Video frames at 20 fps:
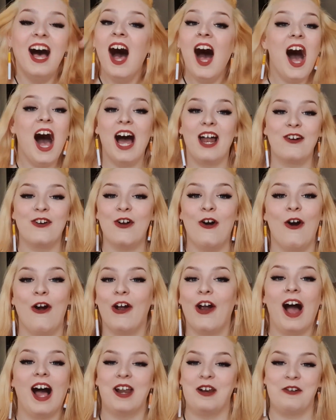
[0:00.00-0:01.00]
I
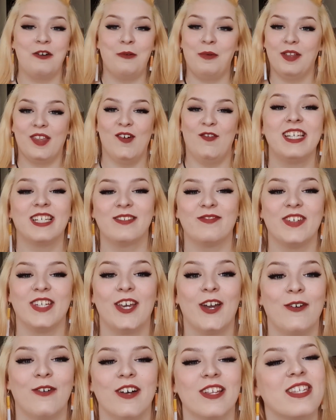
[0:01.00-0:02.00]
don't know what this
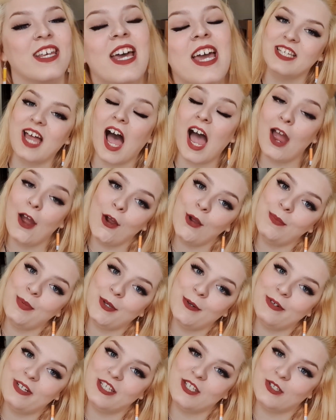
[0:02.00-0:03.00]
video was. I hope
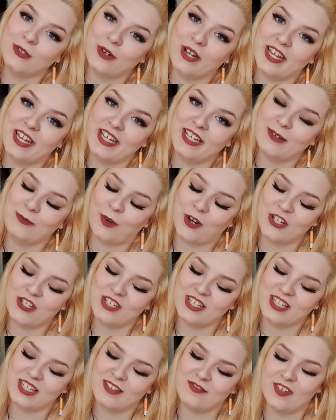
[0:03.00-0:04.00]
you enjoyed
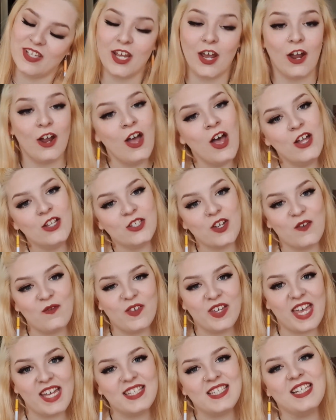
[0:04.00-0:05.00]
watching this video. Don't
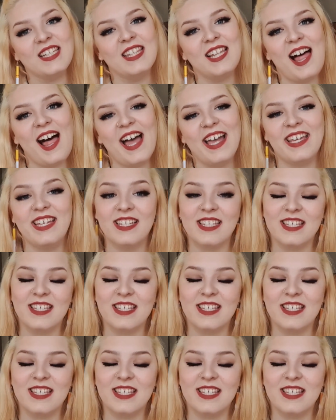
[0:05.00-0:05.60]
forget to like and